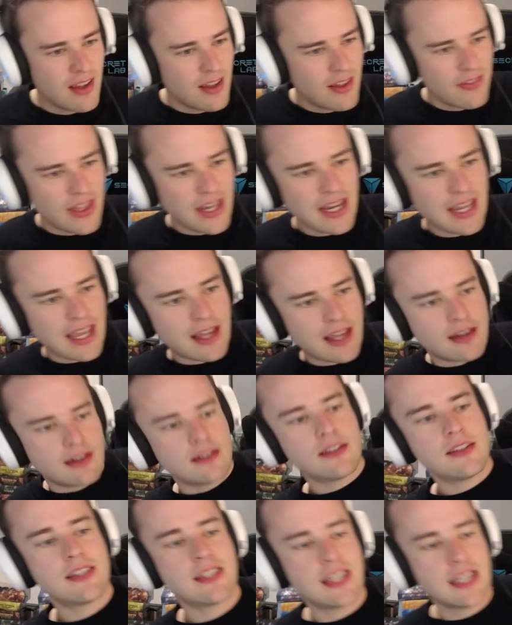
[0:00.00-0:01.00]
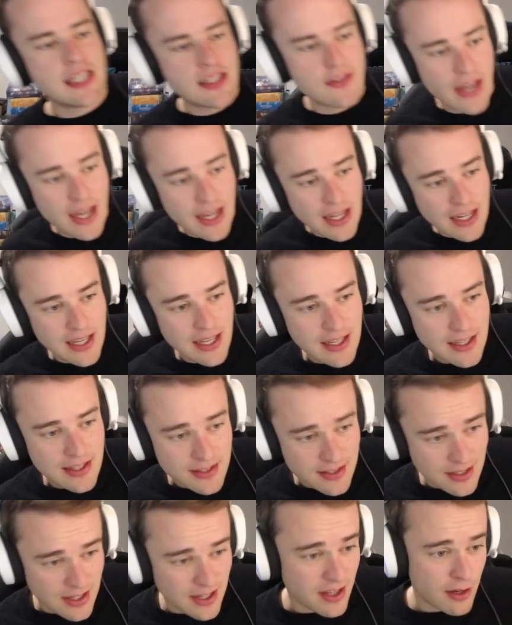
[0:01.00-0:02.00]
Then again, Seeds of Agony
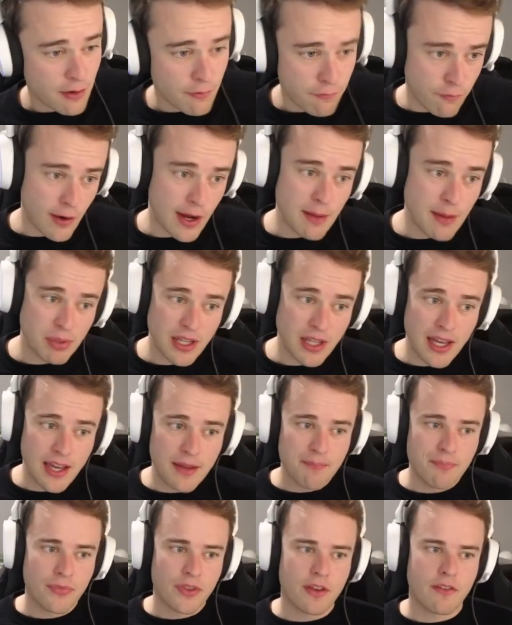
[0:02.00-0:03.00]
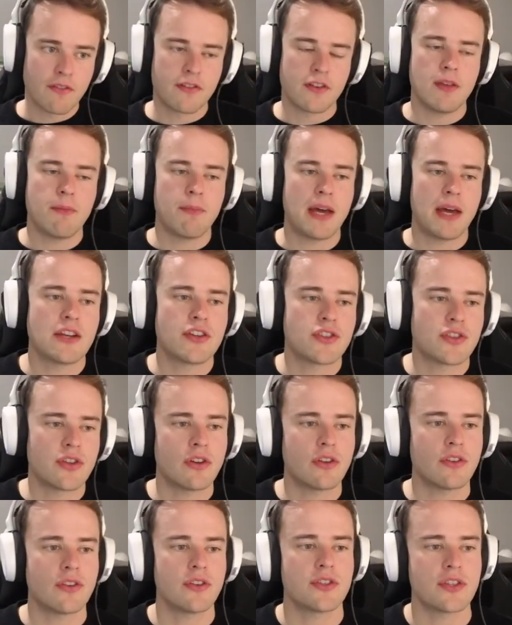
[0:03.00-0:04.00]
is like a free play from the banished
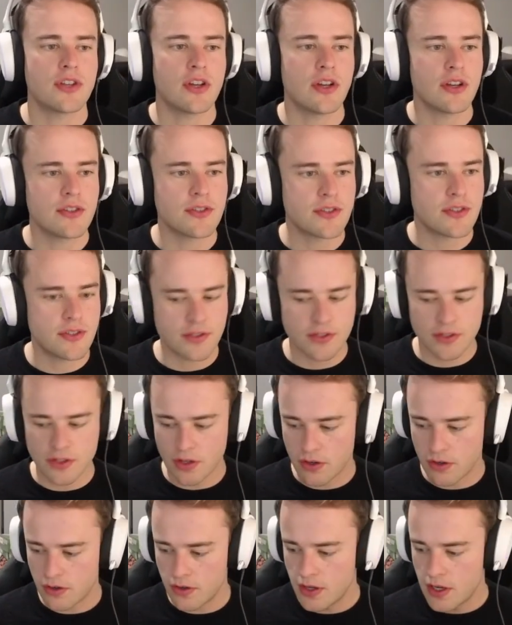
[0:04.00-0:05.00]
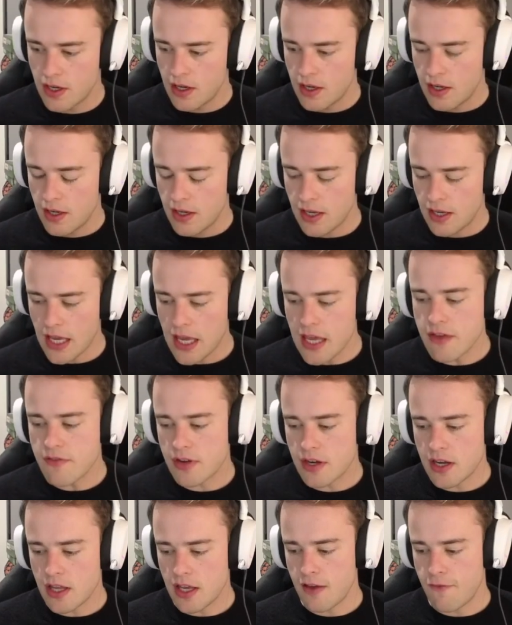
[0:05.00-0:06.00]
zone on those turns. So
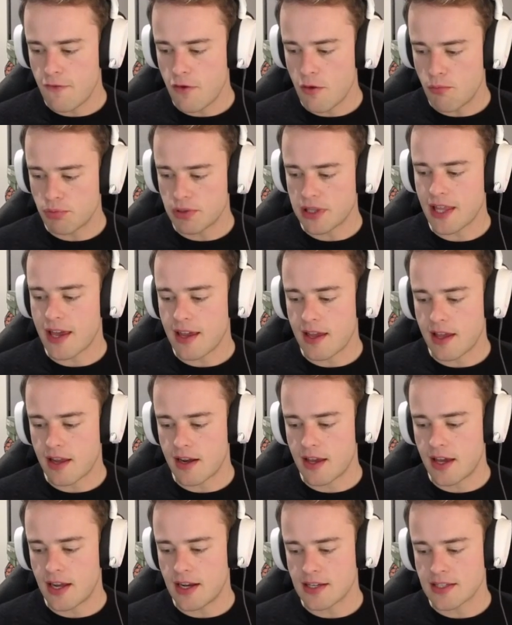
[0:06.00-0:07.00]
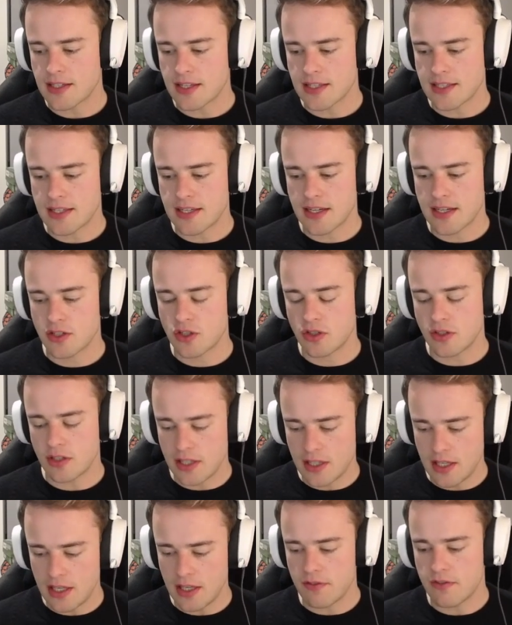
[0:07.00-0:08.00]
even if you play it and it doesn't actually
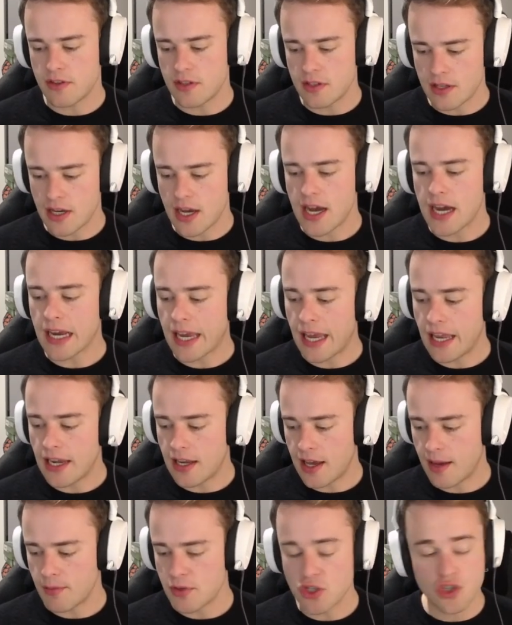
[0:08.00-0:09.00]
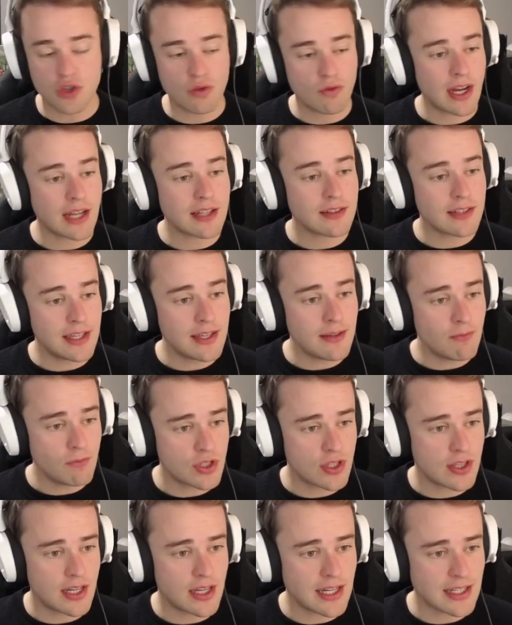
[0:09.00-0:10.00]
give the arcane damage directly
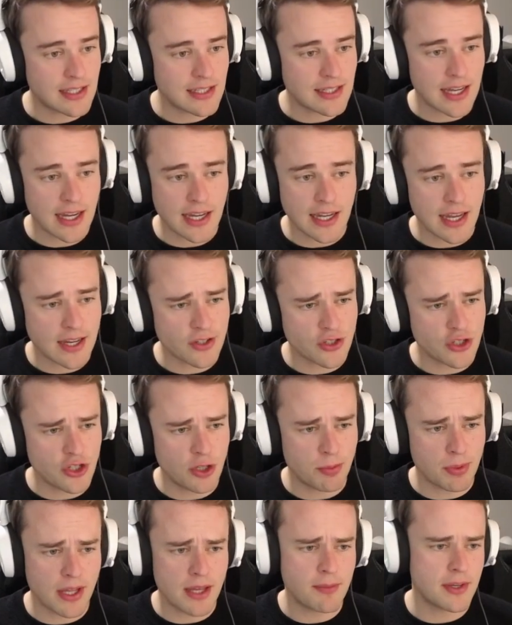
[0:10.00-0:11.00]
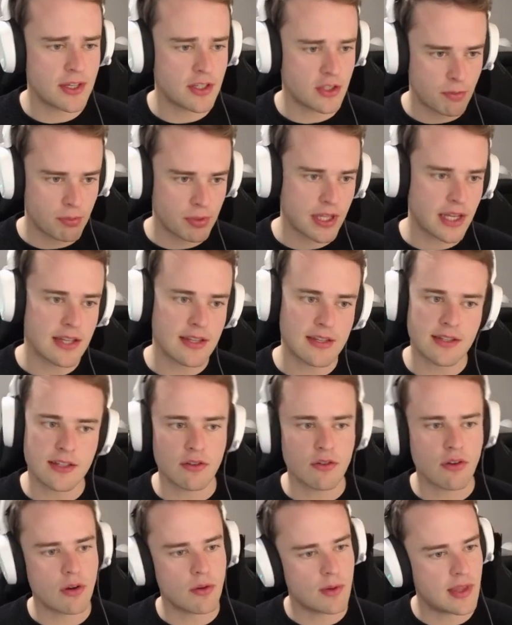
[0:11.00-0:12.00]
to the next attack action you play, because you play a
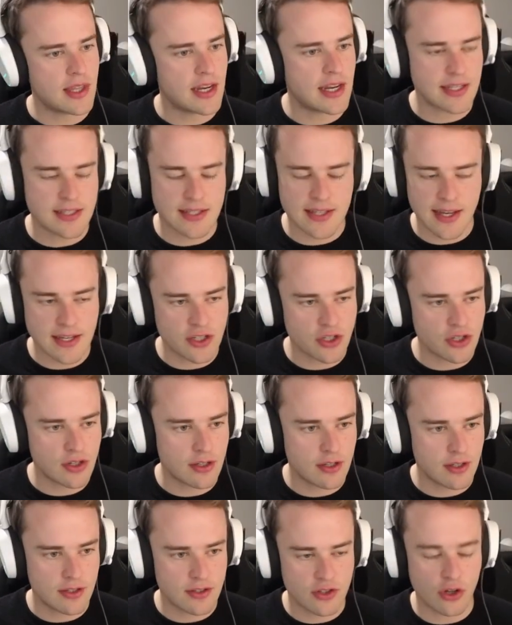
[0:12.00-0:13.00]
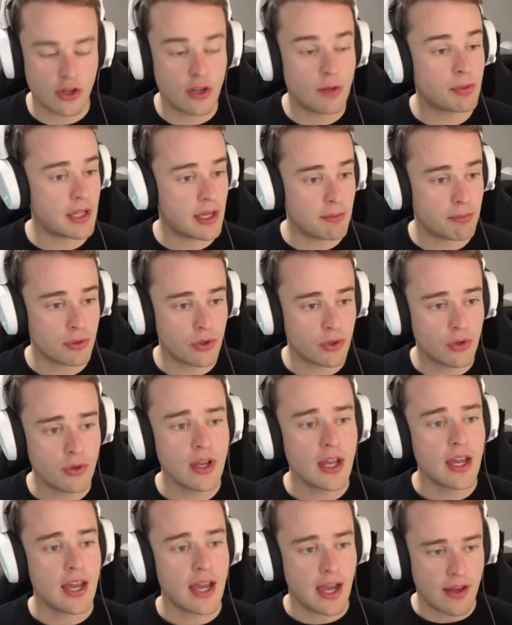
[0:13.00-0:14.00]
0 and the next action, you play a blue
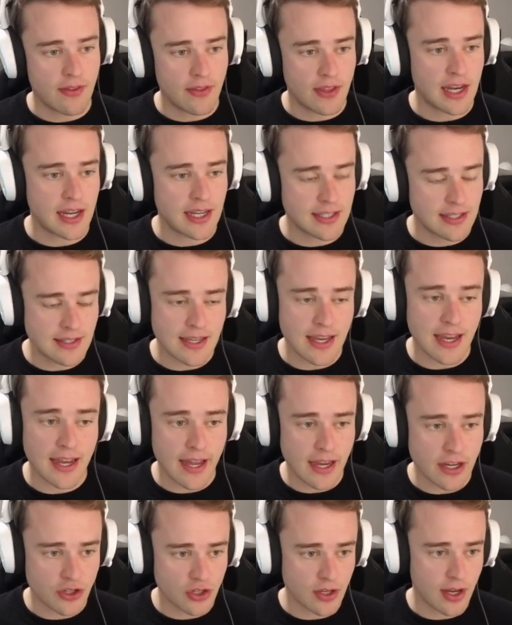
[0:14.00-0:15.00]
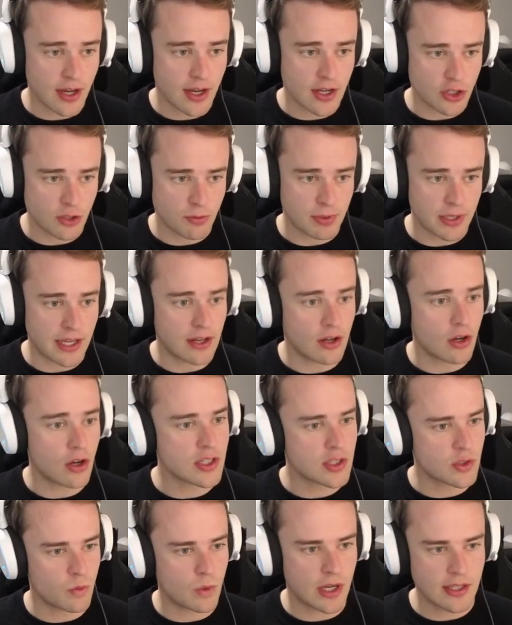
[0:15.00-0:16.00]
and the next attack action card you play
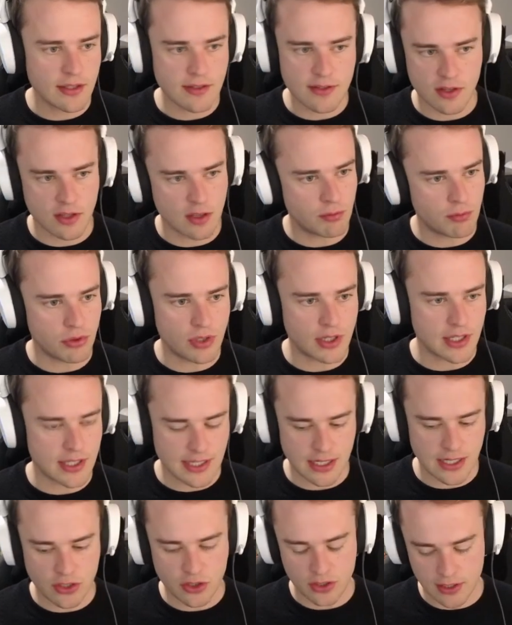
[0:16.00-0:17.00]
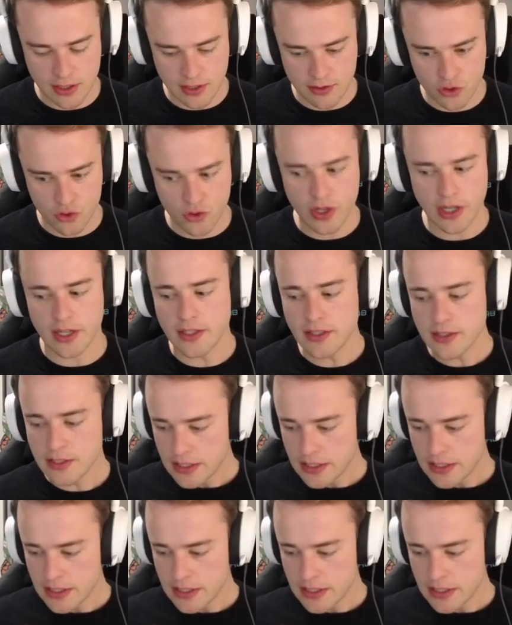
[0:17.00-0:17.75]
costs 1, so the blue doesn't actually trigger.